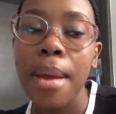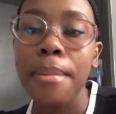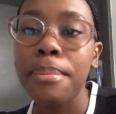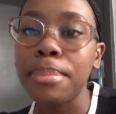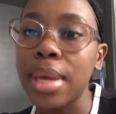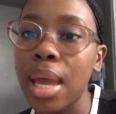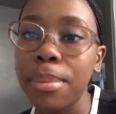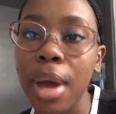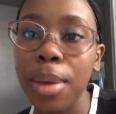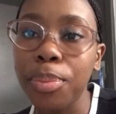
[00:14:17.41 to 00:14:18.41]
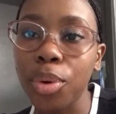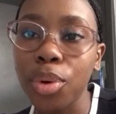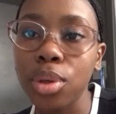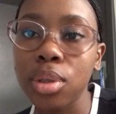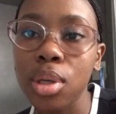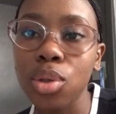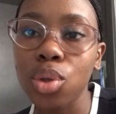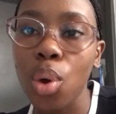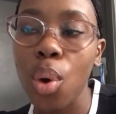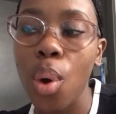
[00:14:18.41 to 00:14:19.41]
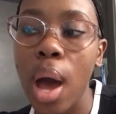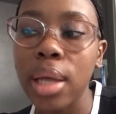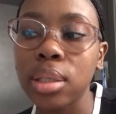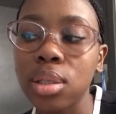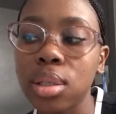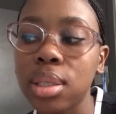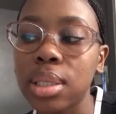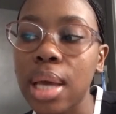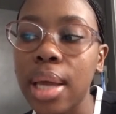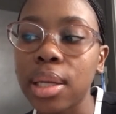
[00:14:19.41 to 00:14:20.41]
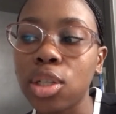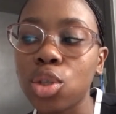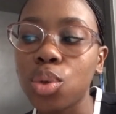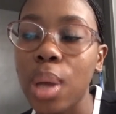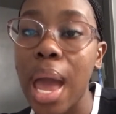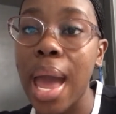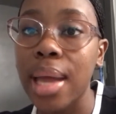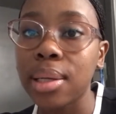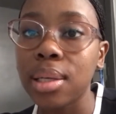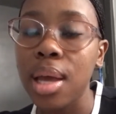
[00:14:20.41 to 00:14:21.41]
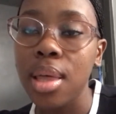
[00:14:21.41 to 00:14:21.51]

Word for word: me and my books so I just decided to end